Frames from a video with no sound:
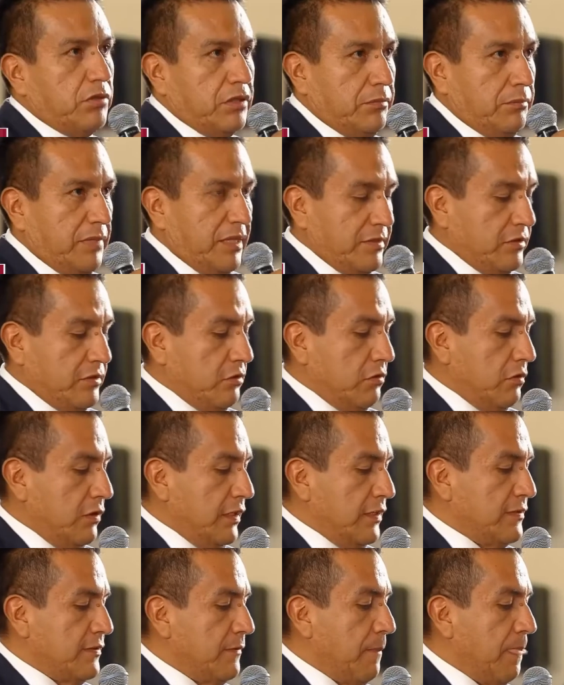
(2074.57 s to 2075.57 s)

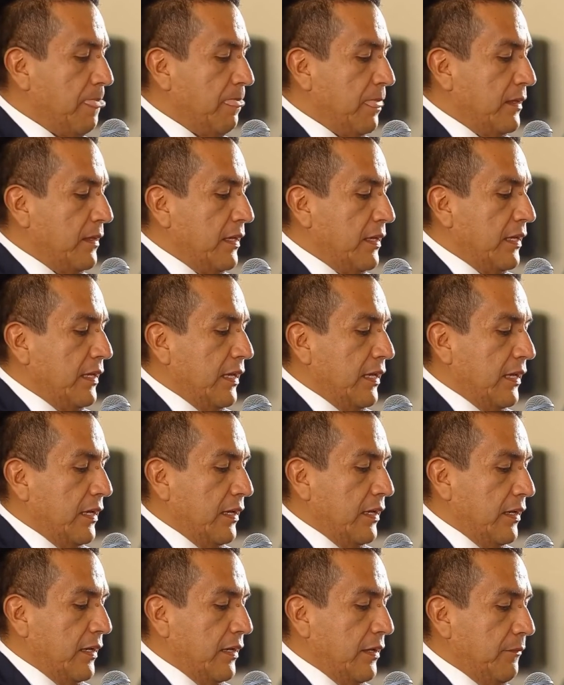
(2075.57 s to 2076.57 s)
inversores
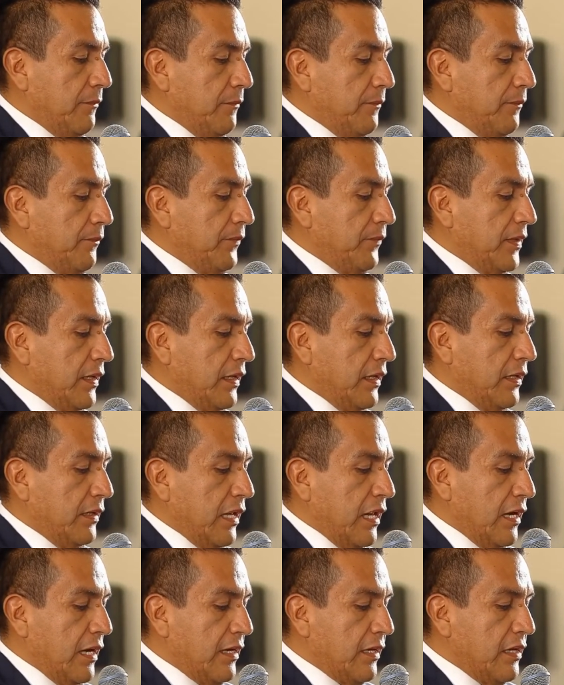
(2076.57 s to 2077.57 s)
eh, en
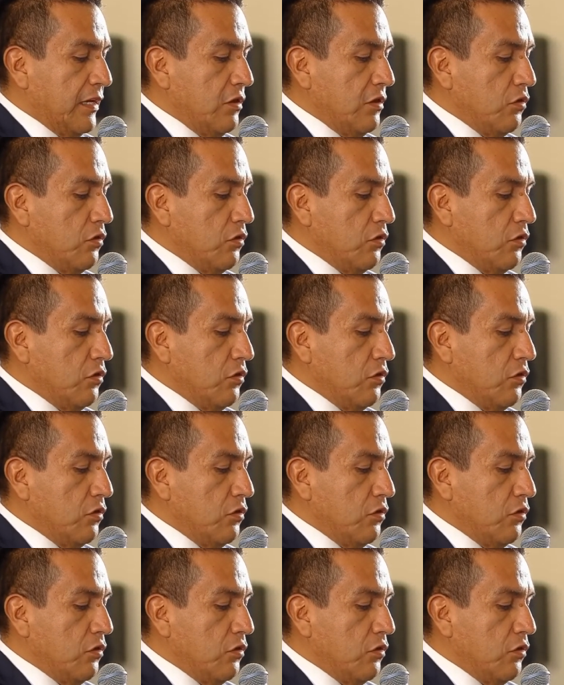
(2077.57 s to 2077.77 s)
el Reino